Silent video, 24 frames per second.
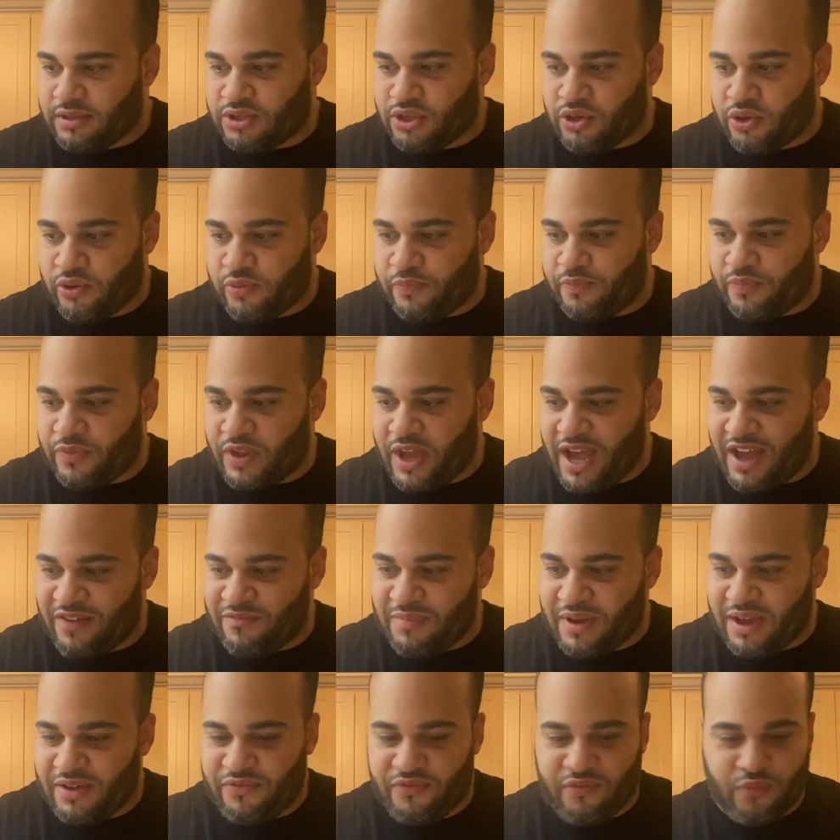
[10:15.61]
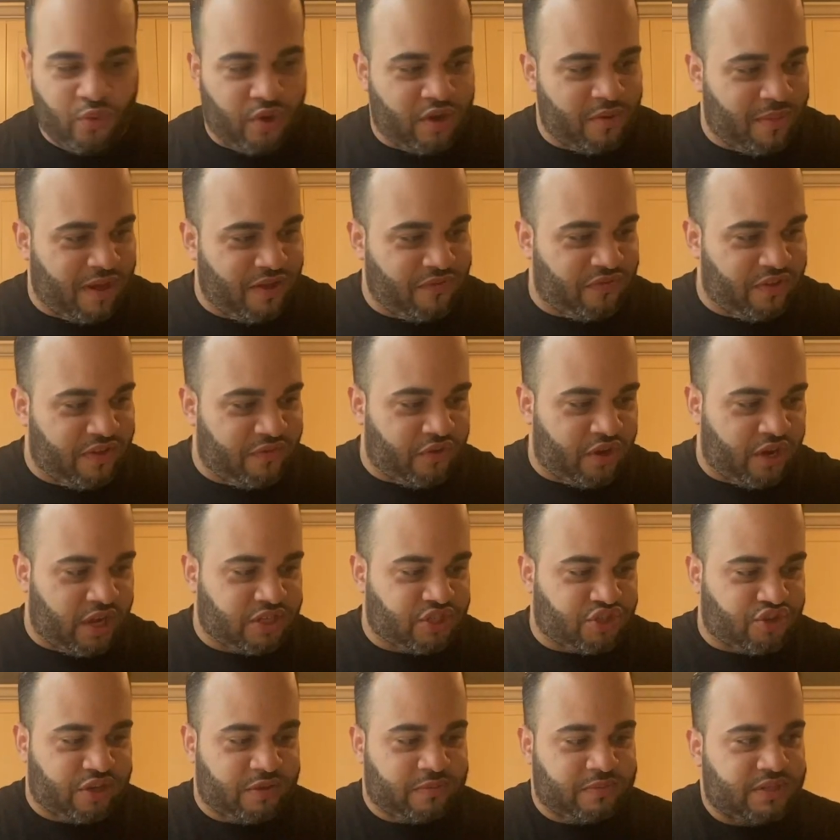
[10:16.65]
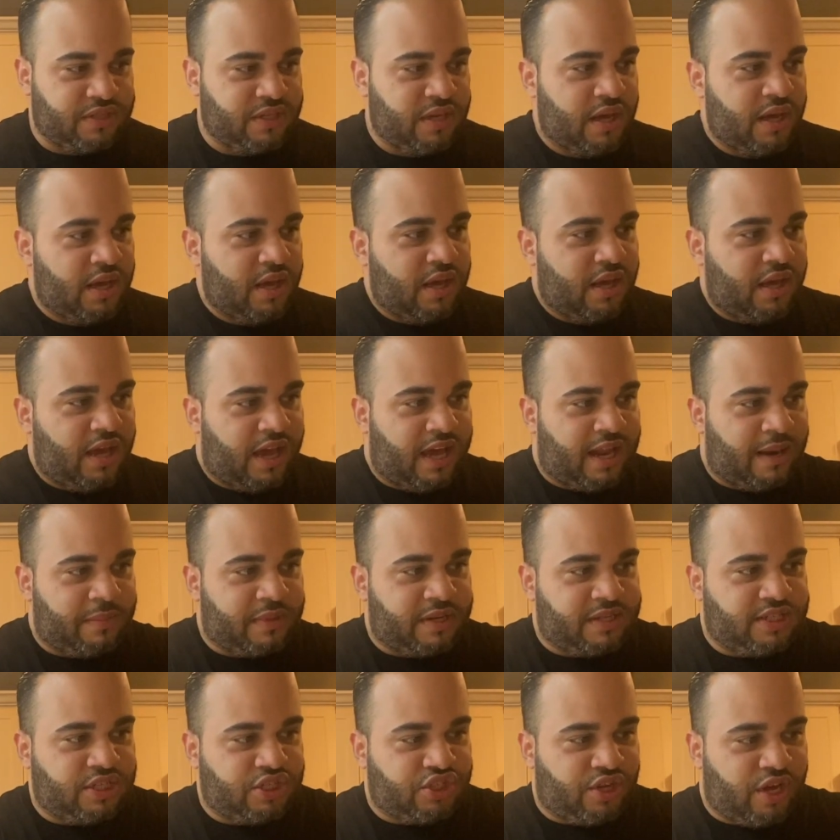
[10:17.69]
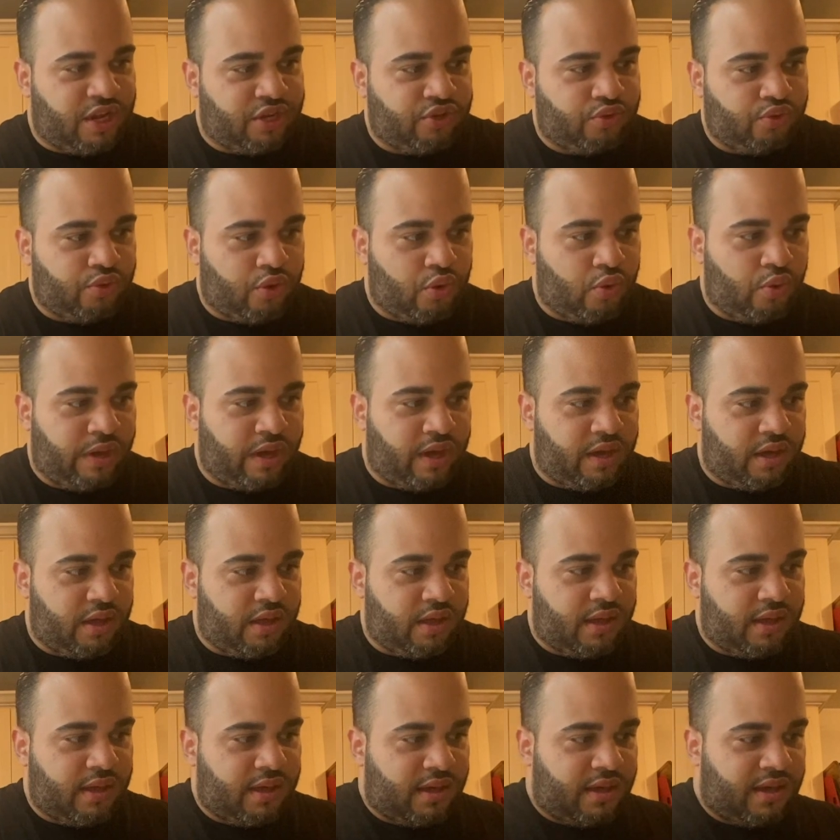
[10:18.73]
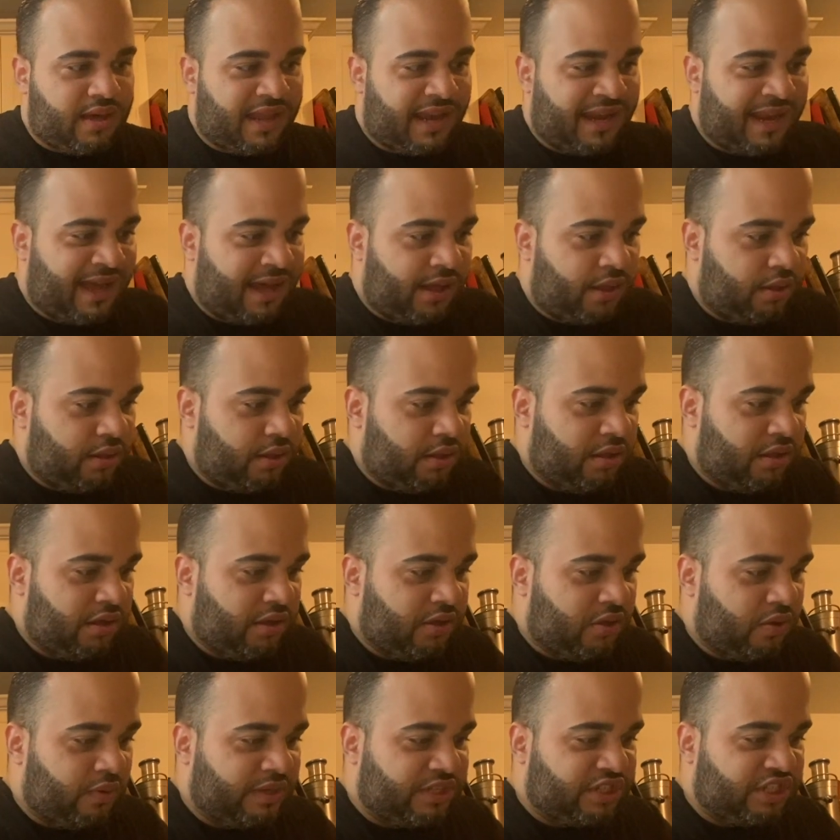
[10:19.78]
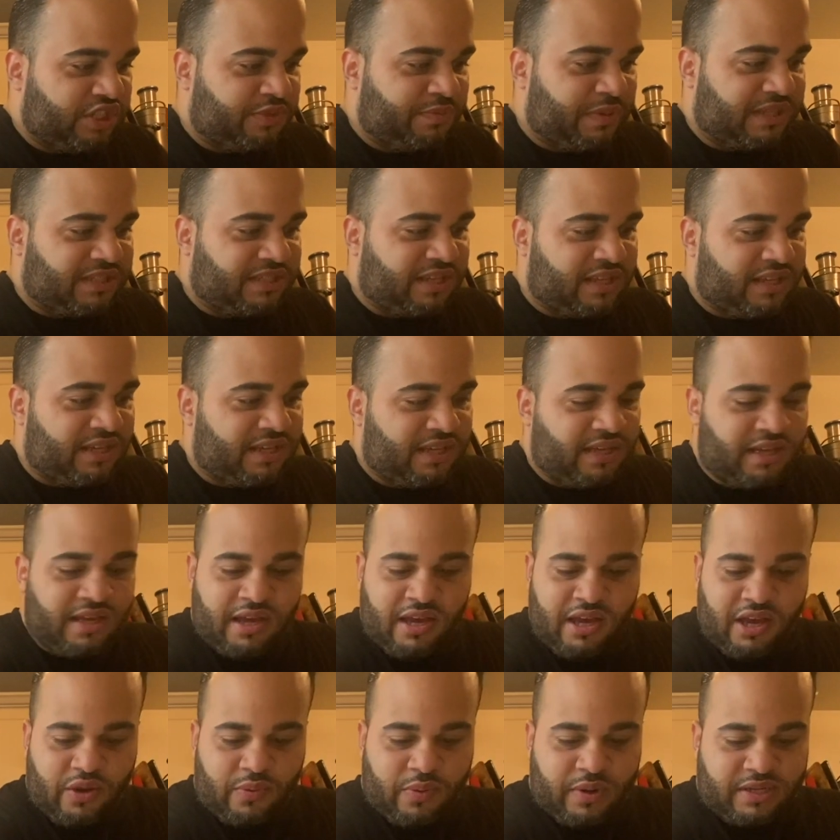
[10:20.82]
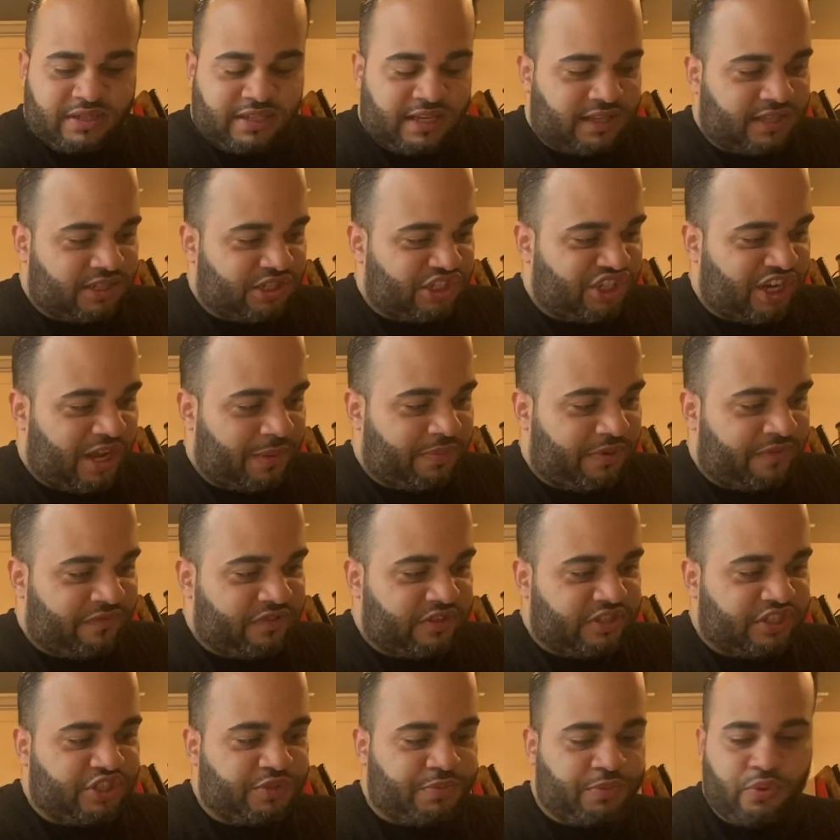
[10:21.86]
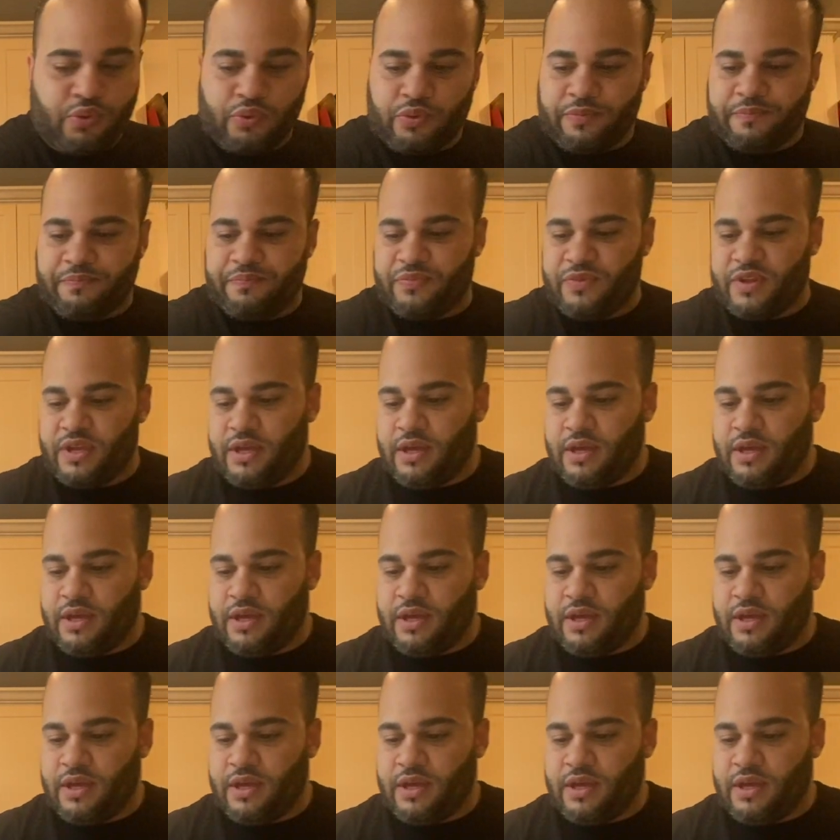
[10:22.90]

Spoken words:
So I have one of my favorite ice creams, and I'm gonna teach you how to do a quick quenelle, which is basically, we're gonna take the shape of the spoon.